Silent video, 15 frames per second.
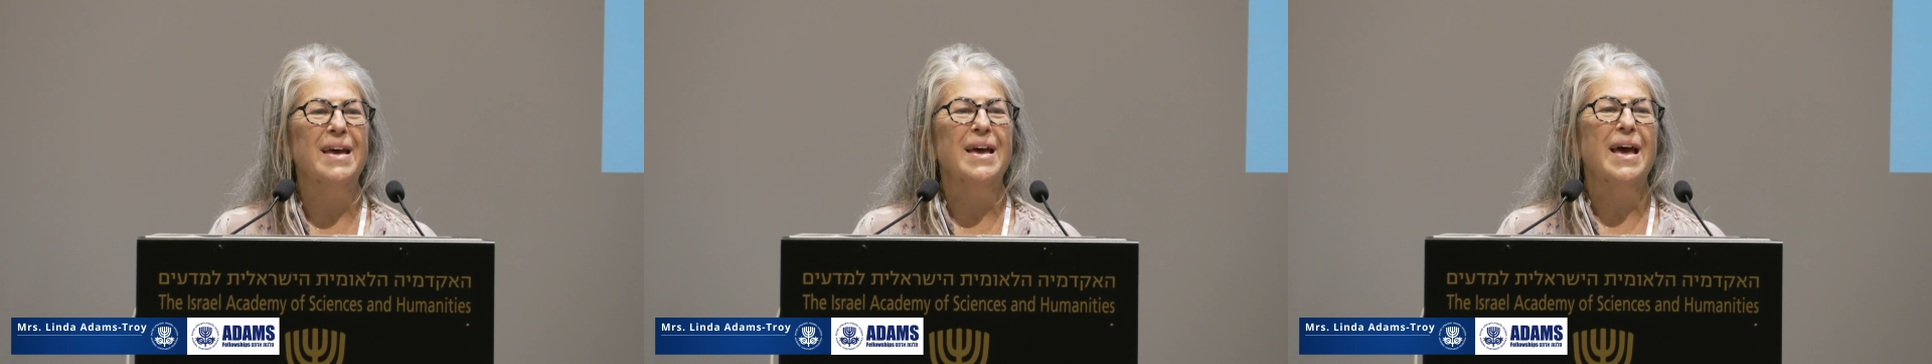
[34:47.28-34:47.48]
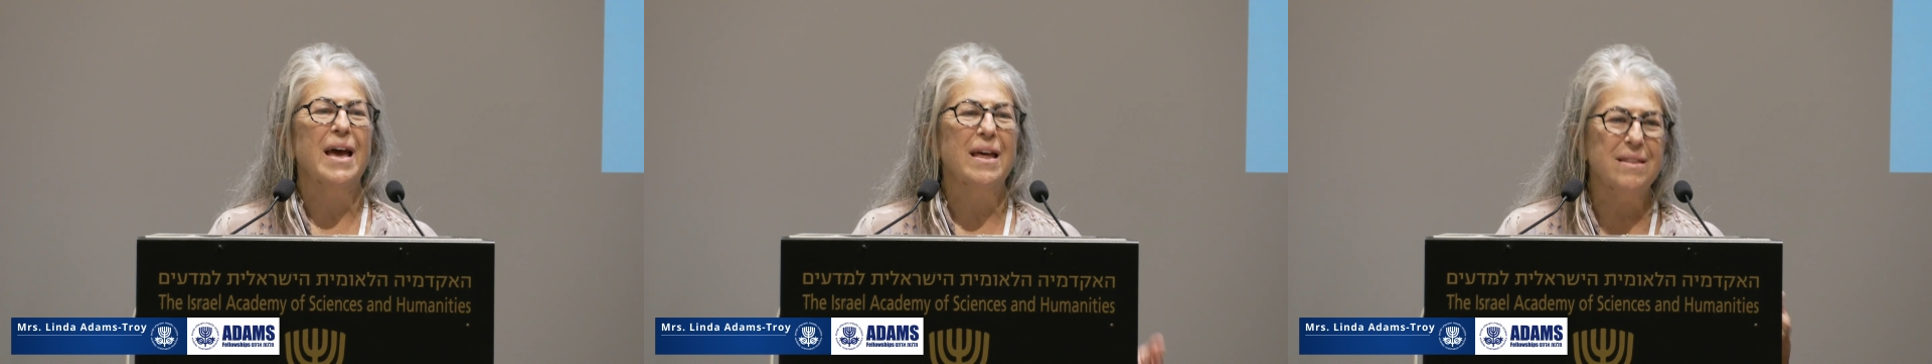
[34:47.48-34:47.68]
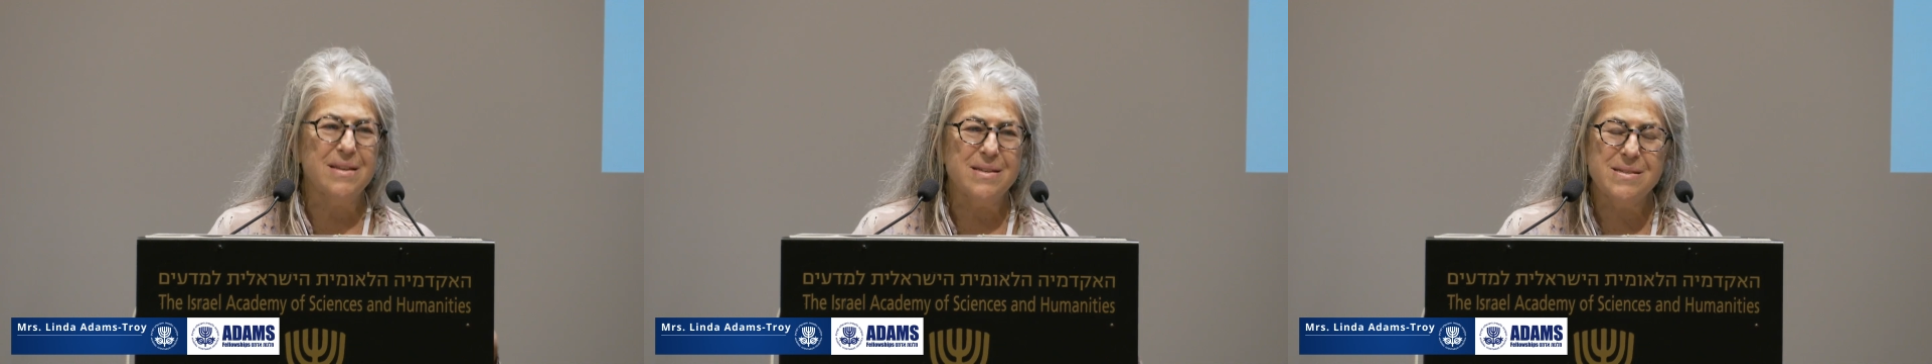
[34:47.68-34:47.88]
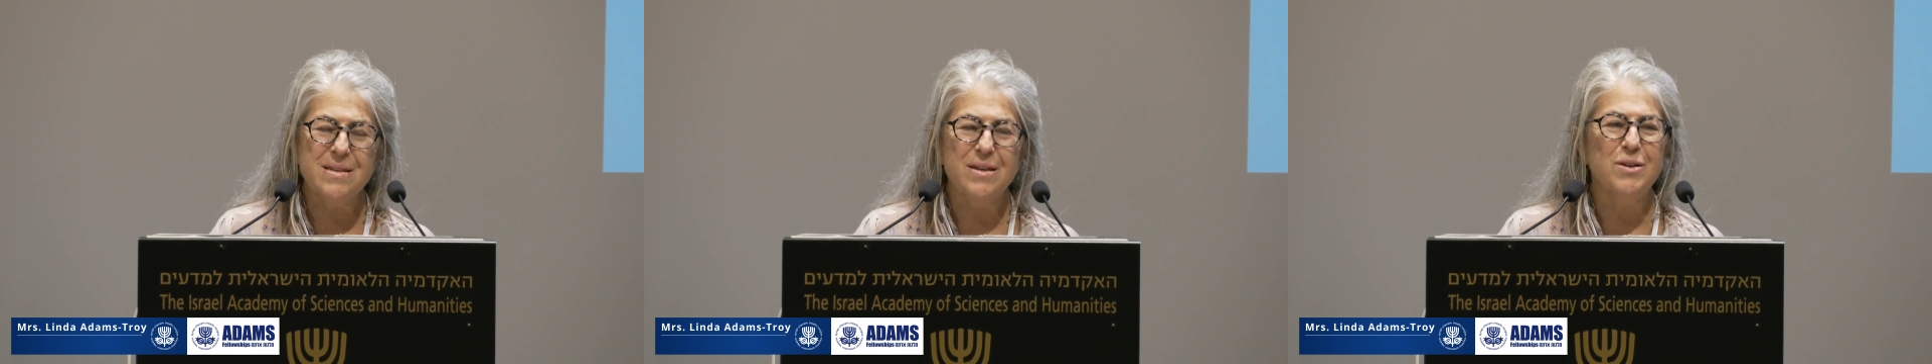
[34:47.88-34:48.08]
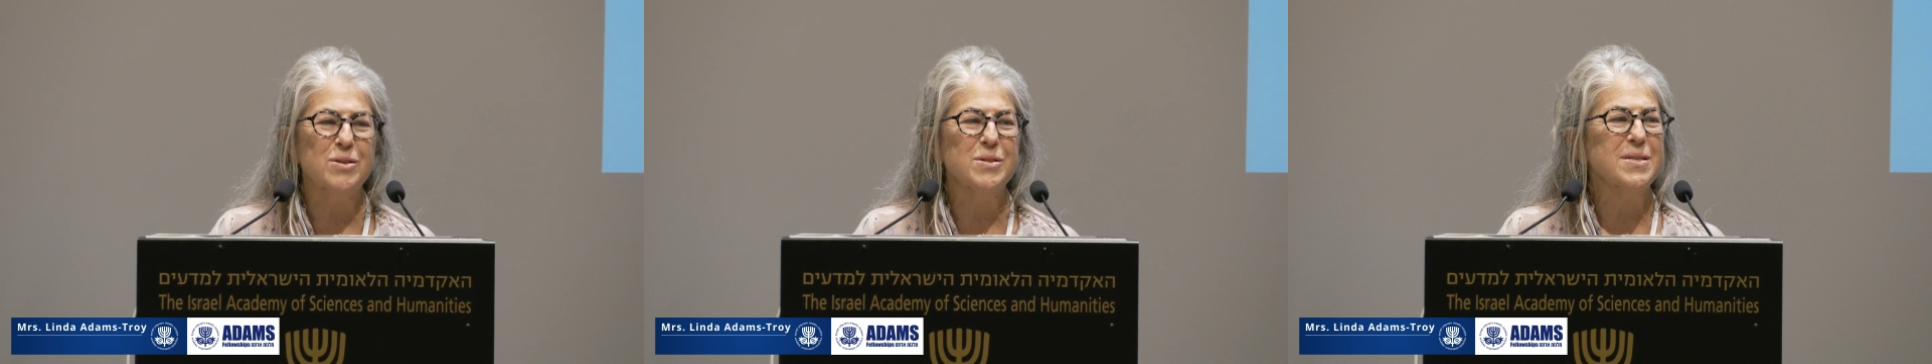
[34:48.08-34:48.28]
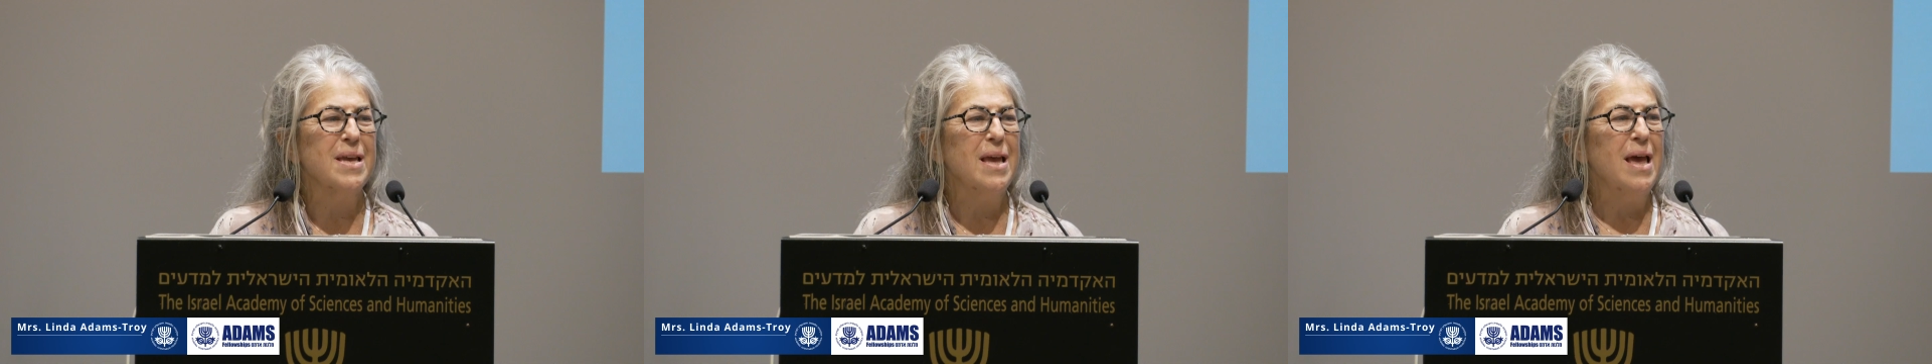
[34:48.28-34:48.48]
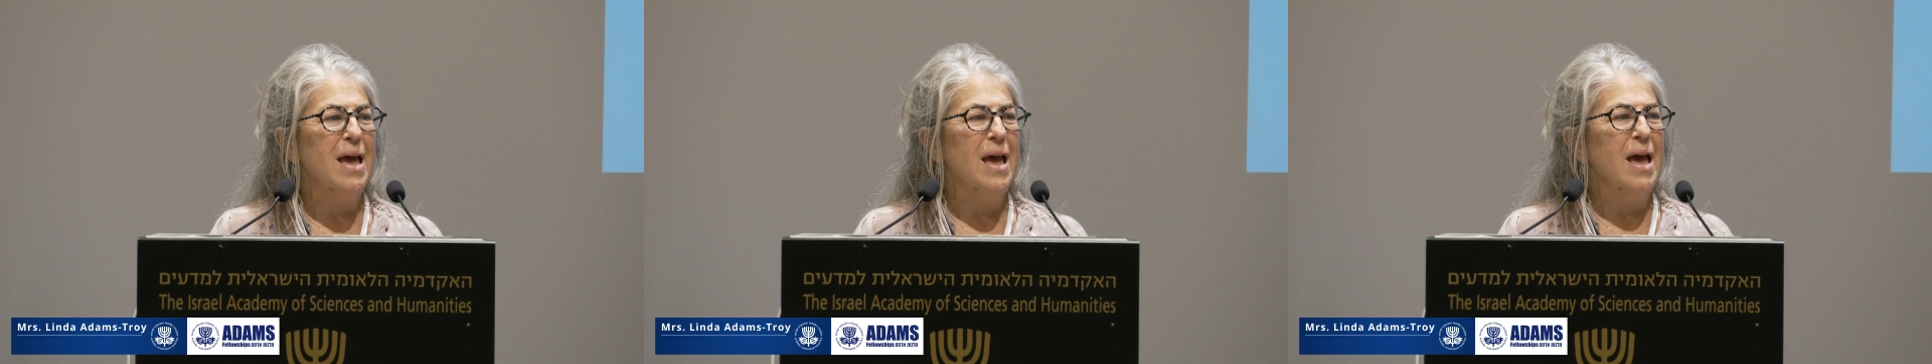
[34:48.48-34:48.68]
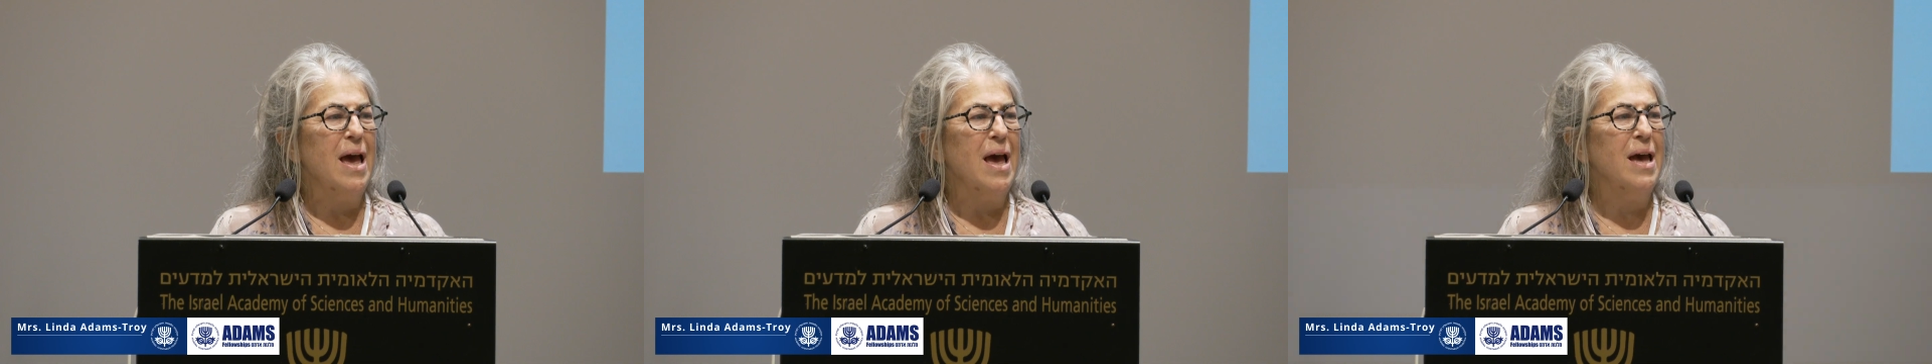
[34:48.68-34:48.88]
and this year's.
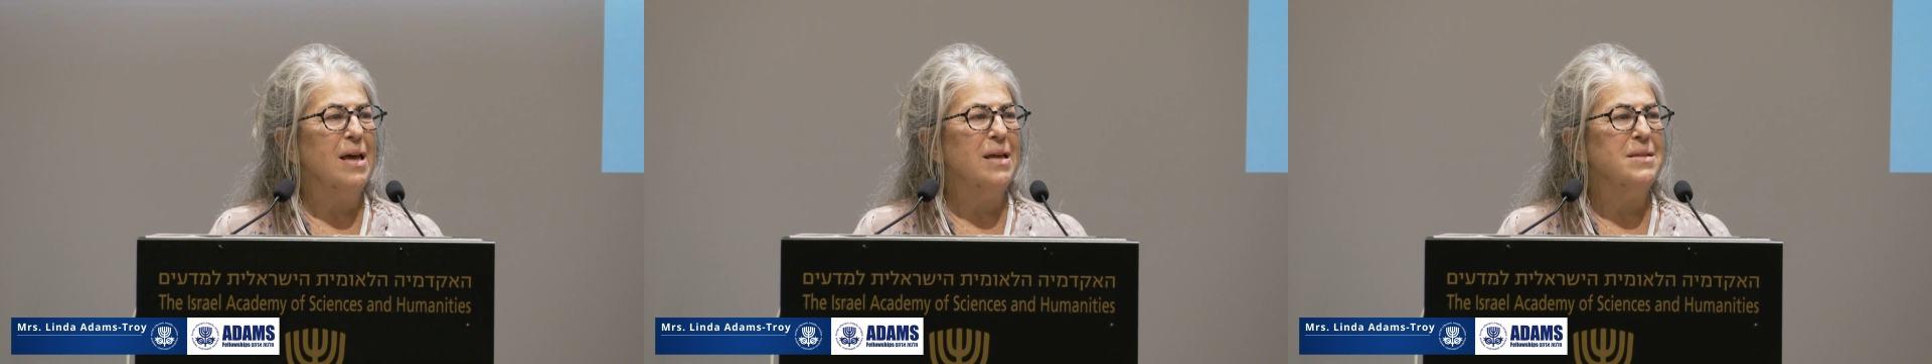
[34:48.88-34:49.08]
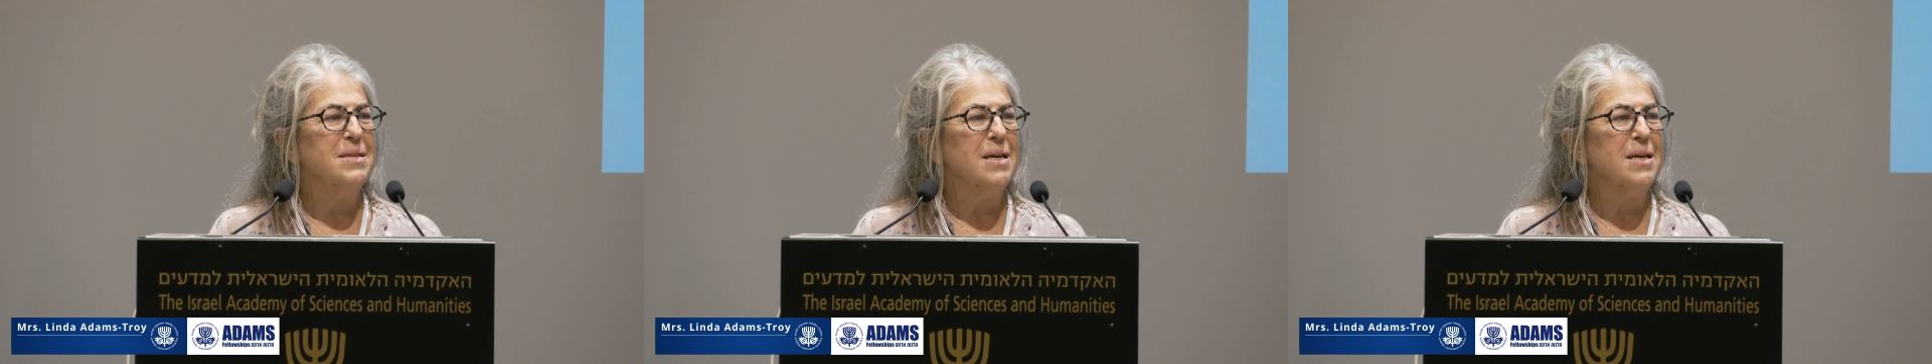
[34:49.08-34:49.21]
And